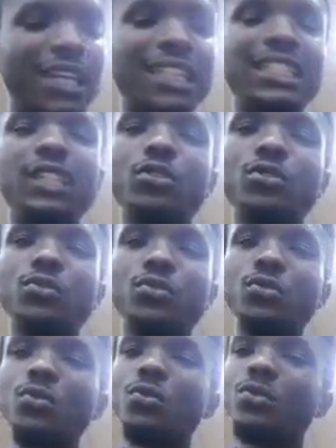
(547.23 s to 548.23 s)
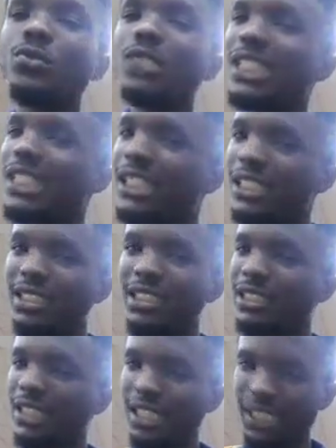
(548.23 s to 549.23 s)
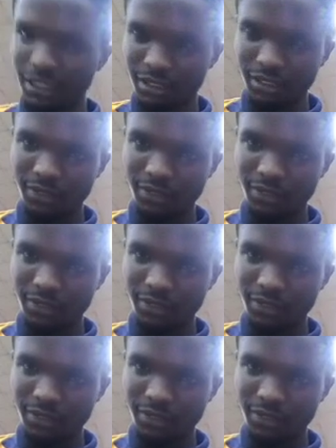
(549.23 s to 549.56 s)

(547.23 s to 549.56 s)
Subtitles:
and then go to do, re instead.